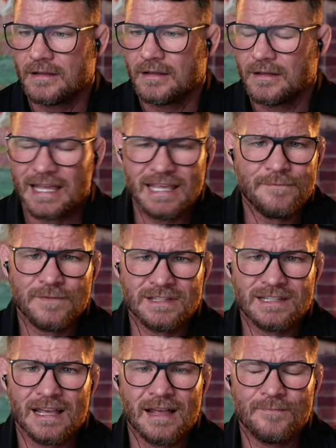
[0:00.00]
Eat for,
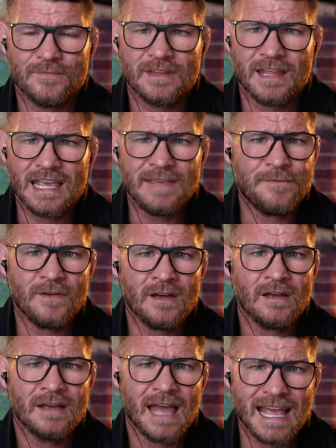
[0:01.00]
eat for
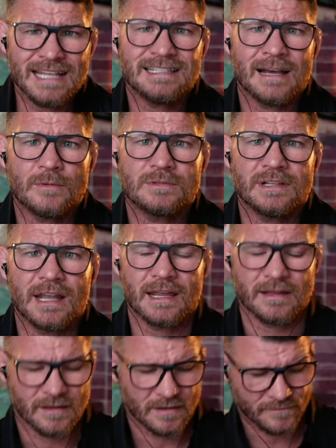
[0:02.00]
eight hours a day,
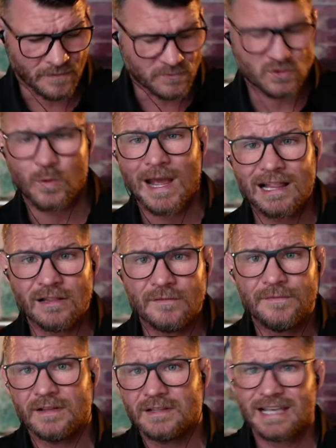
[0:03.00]
from
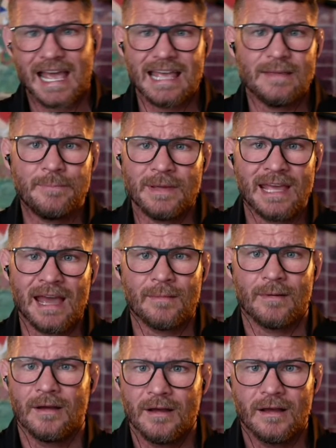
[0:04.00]
twelve to eight p m
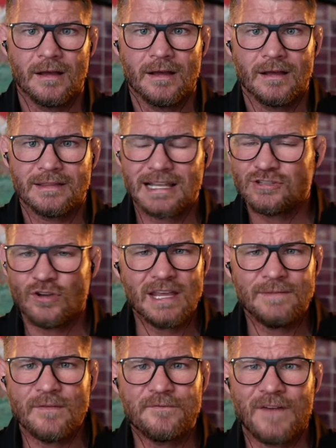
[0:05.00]
That's not
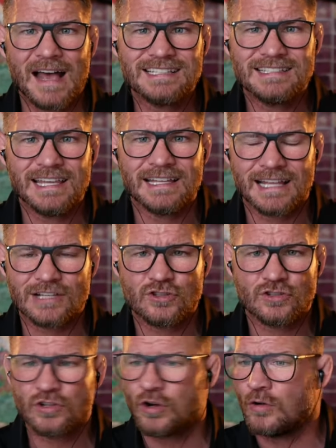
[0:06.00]
even fasting. That's
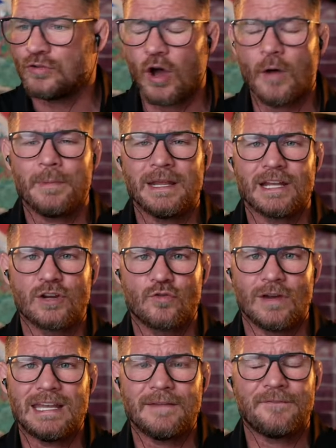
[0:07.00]
just called not being a
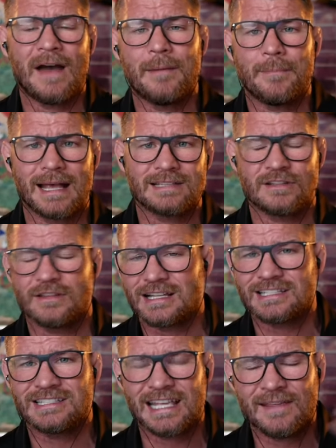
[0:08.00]
greedy fat bastard that's
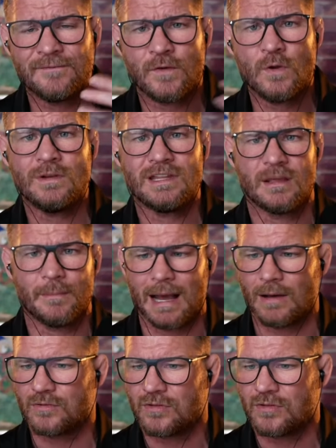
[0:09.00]
sticking food in your mouth.